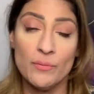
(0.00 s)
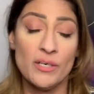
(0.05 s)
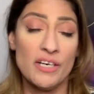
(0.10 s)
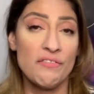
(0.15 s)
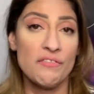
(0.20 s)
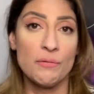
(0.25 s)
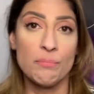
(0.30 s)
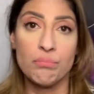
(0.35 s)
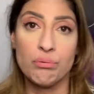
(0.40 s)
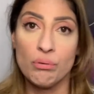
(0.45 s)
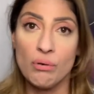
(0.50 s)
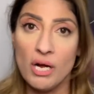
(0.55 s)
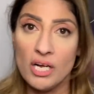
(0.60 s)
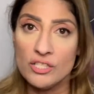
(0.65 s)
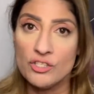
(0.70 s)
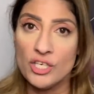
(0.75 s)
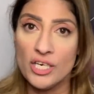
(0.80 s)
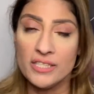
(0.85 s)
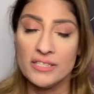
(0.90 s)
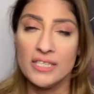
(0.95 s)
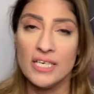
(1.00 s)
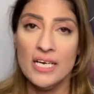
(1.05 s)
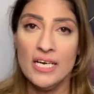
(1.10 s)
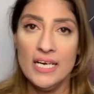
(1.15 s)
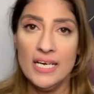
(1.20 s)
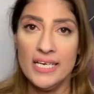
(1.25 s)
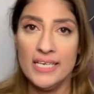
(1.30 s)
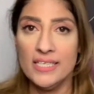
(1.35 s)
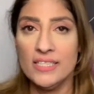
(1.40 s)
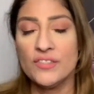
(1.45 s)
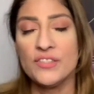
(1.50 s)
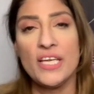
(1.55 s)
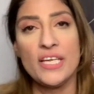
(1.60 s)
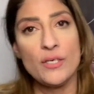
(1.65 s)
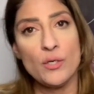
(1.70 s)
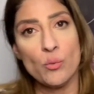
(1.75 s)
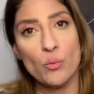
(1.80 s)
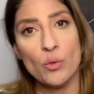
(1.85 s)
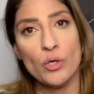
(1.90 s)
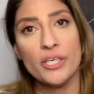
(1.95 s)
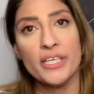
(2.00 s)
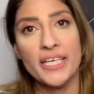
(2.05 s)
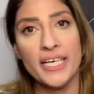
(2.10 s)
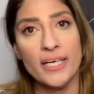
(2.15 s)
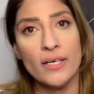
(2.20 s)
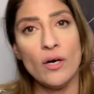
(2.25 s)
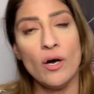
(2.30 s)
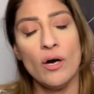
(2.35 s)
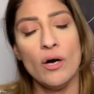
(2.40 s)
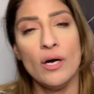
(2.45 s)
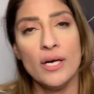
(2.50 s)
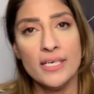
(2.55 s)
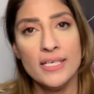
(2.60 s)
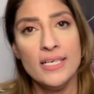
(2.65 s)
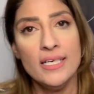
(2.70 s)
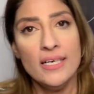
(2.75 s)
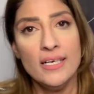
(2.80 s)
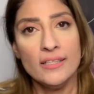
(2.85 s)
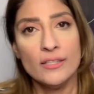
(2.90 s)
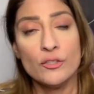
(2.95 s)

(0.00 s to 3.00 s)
whatever project it is that you're working on,